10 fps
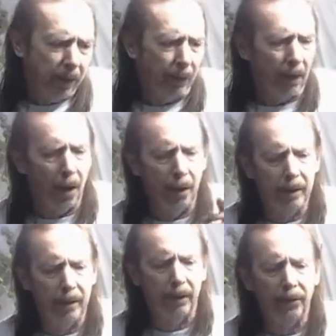You go
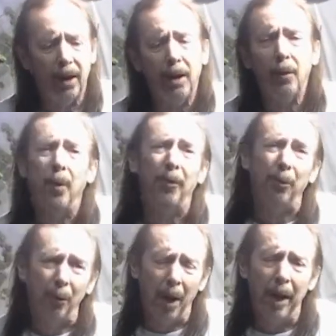in and you take
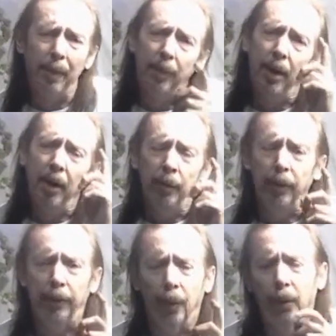what's right
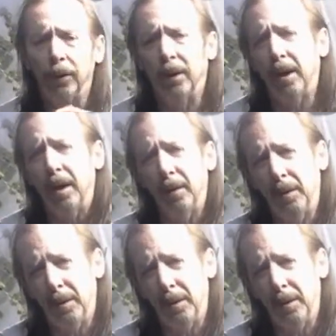before you get